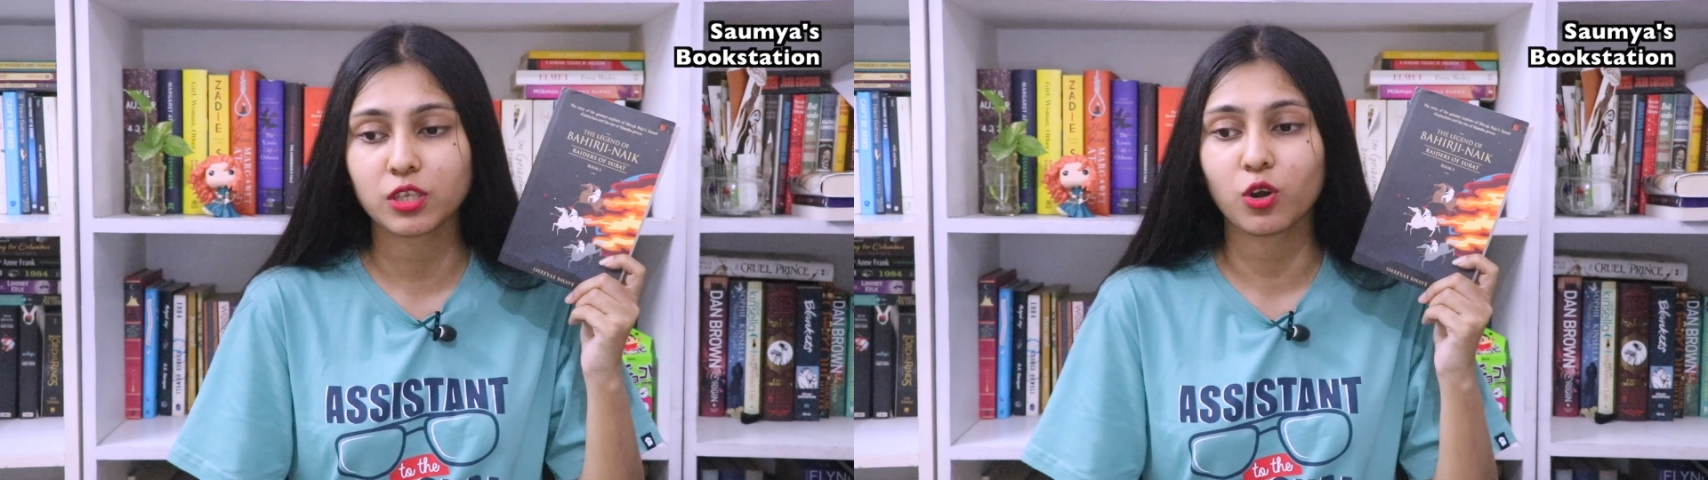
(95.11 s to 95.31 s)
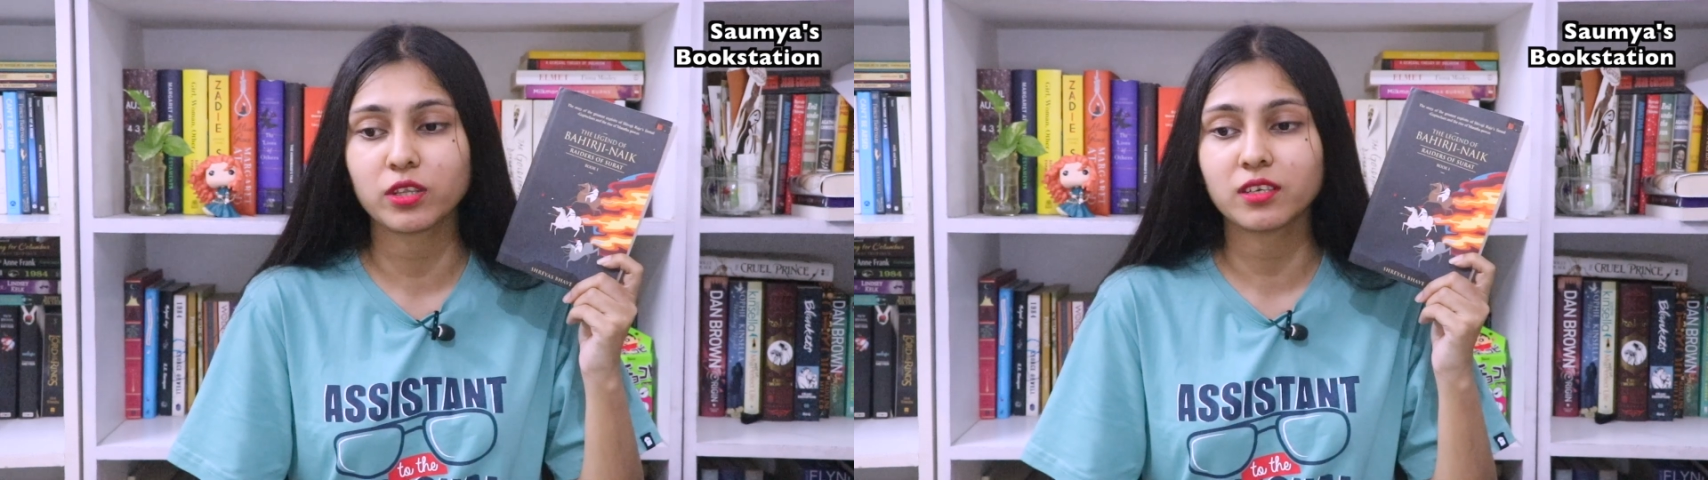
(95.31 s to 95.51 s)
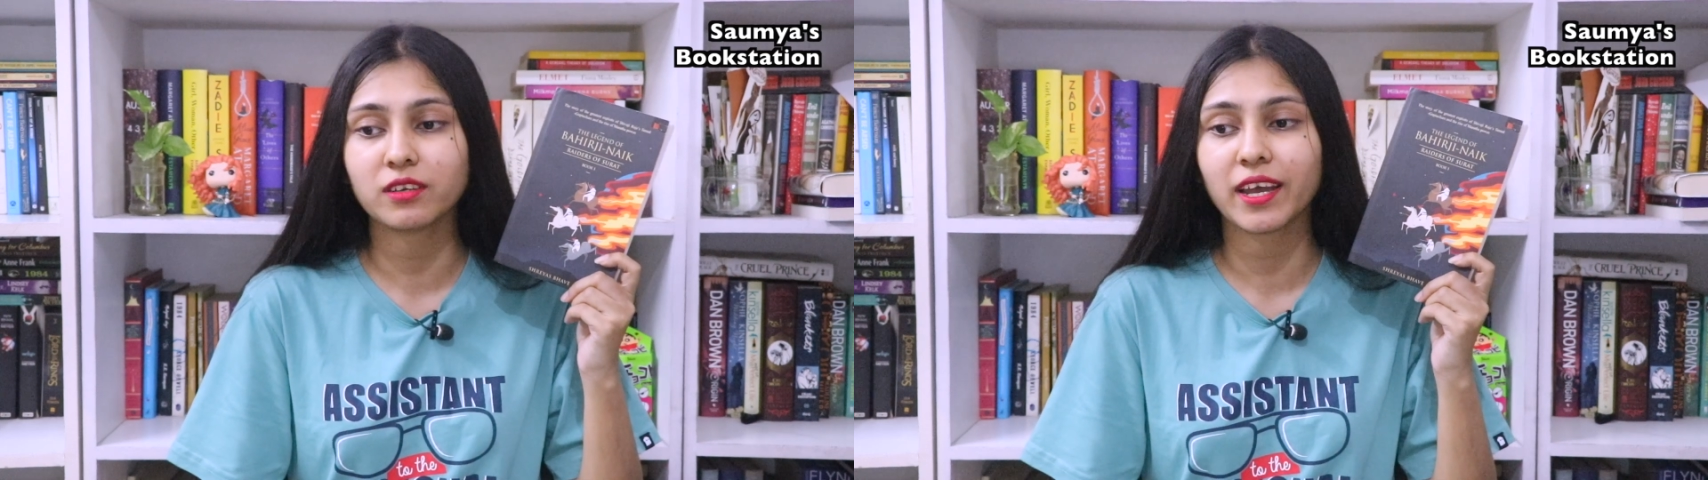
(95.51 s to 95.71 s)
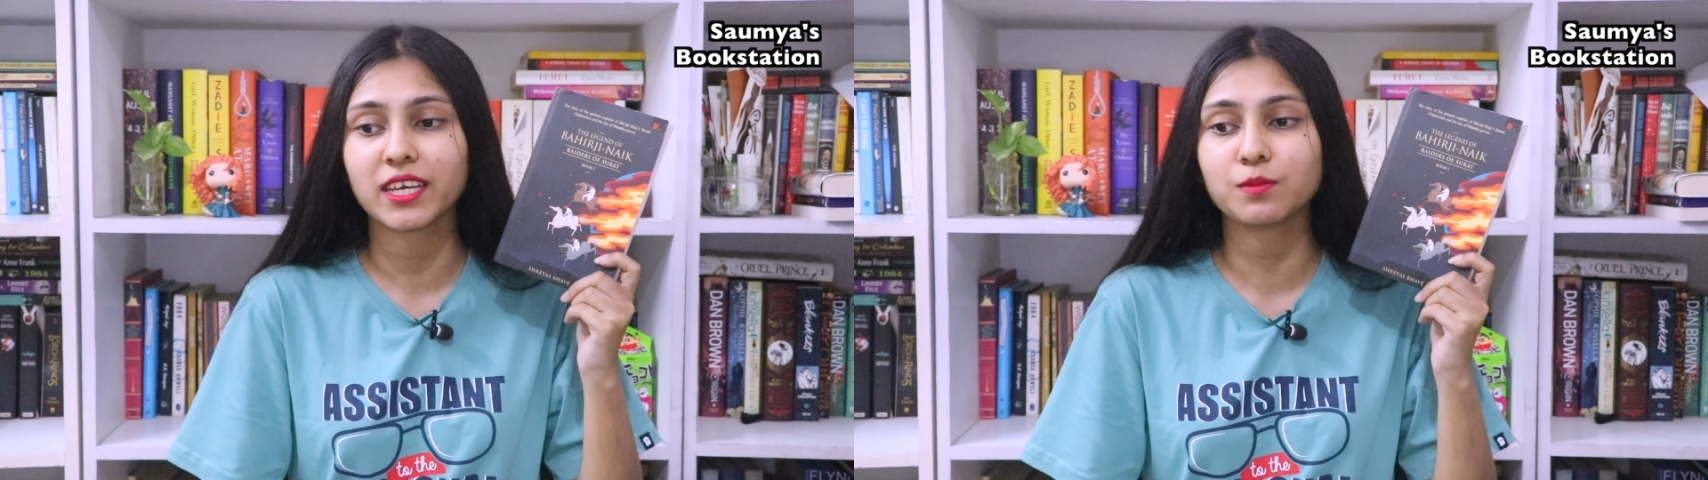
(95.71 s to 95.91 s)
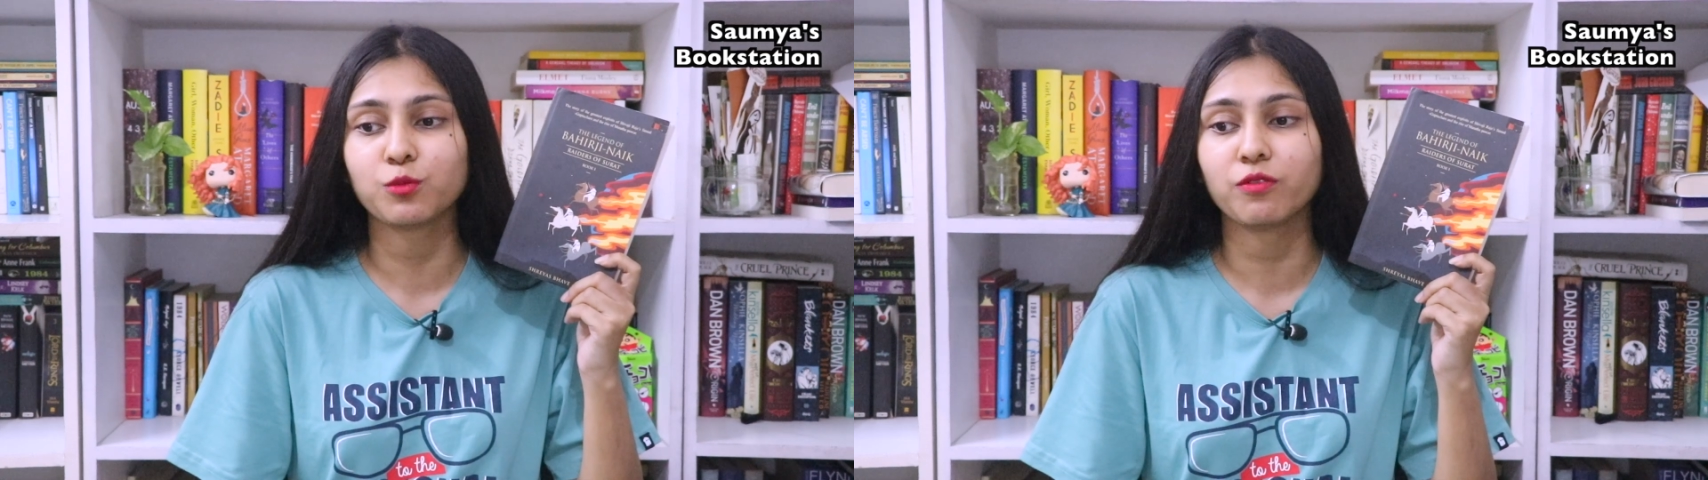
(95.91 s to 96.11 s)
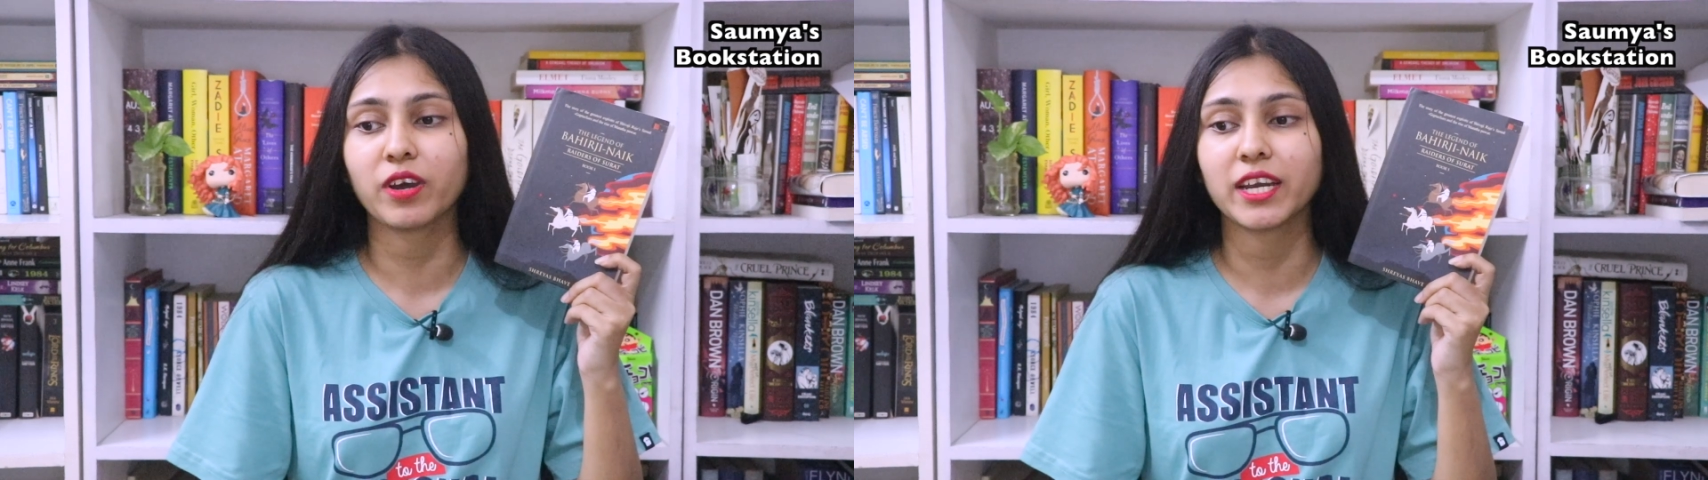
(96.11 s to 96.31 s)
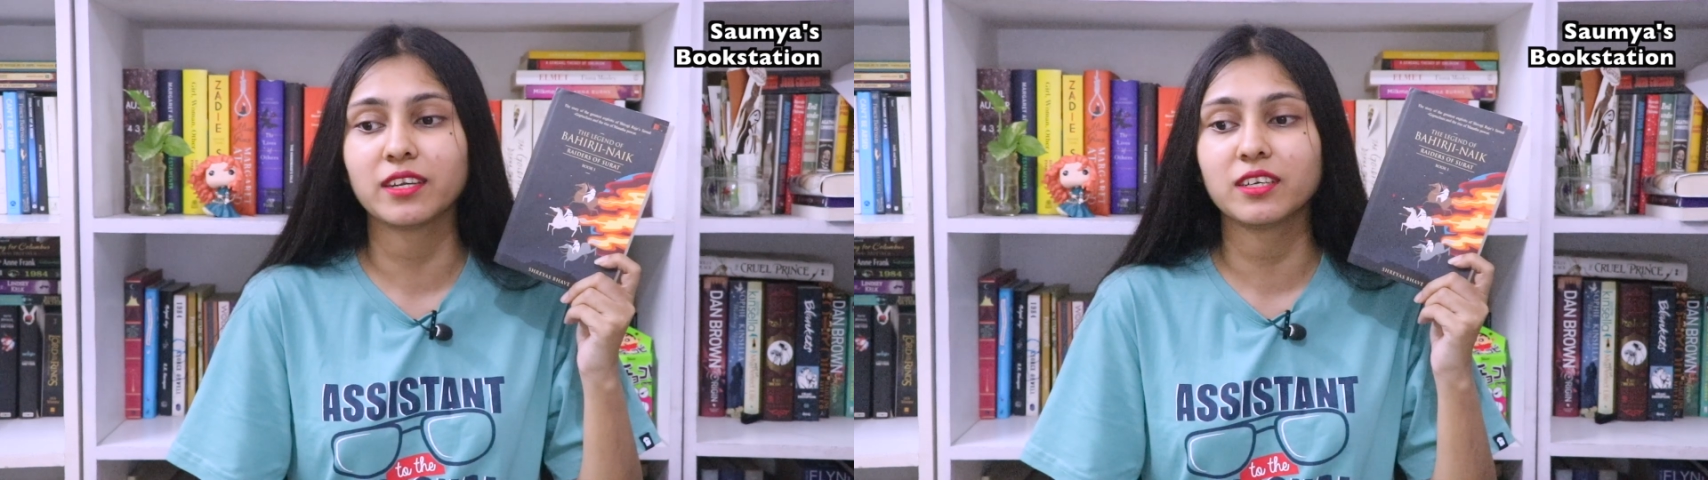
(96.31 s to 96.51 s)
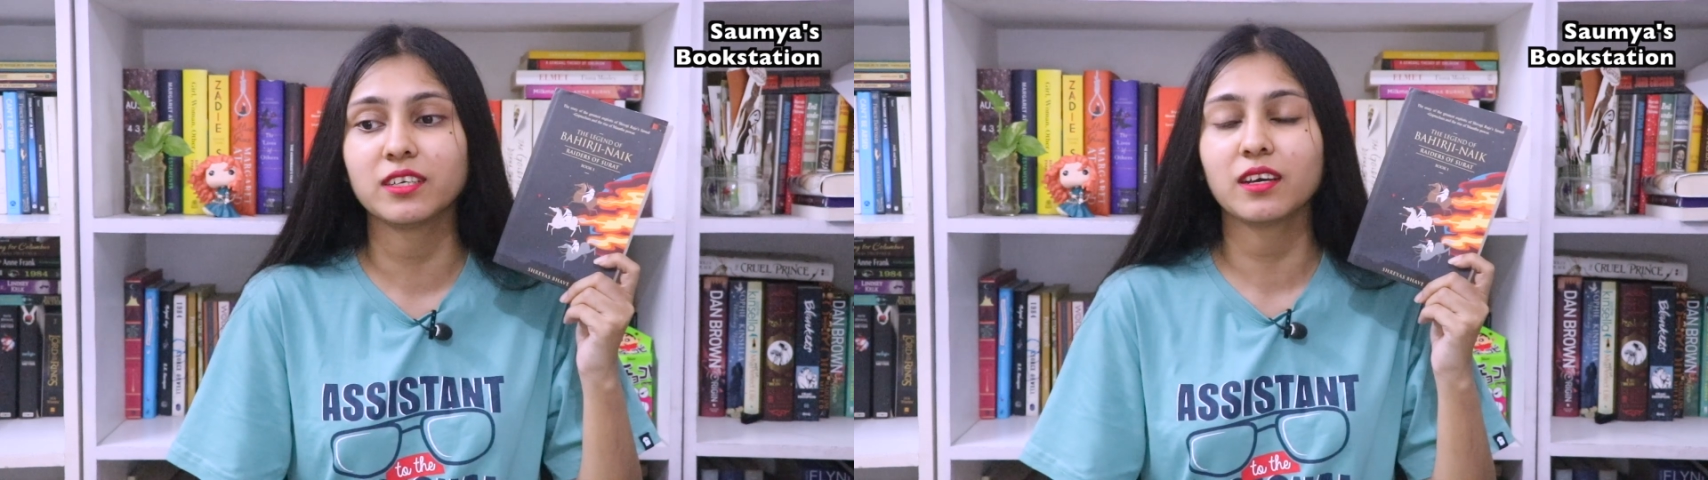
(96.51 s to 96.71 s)
the author has
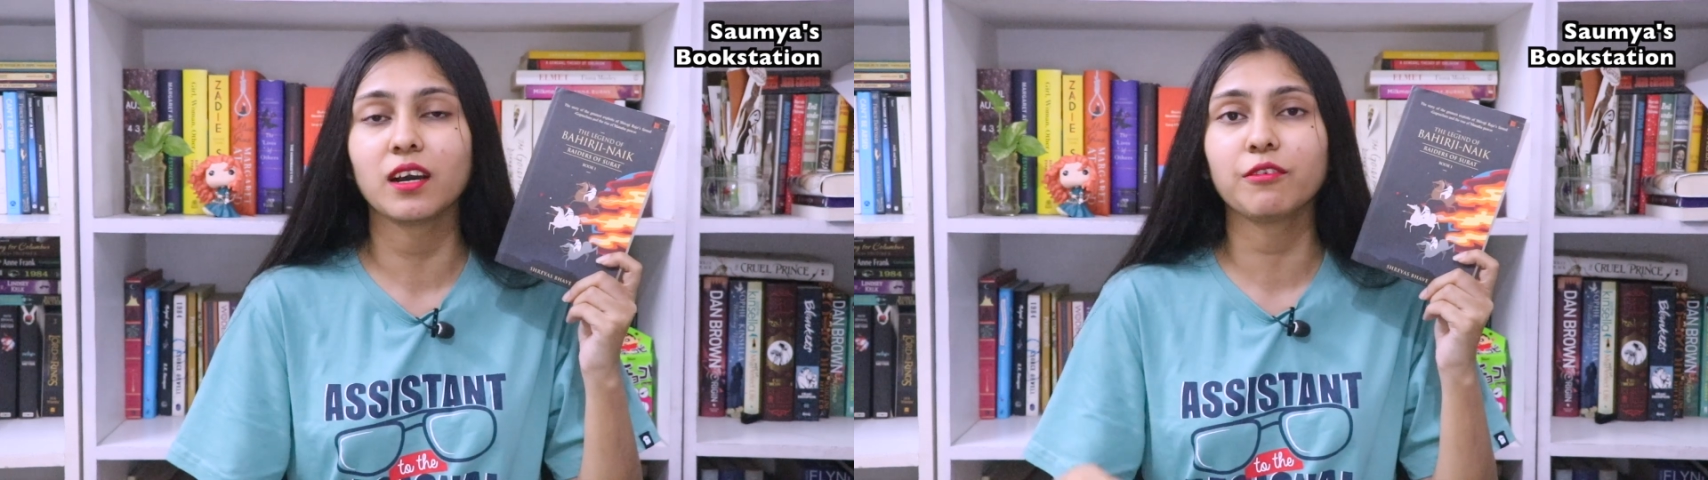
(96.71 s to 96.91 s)
provided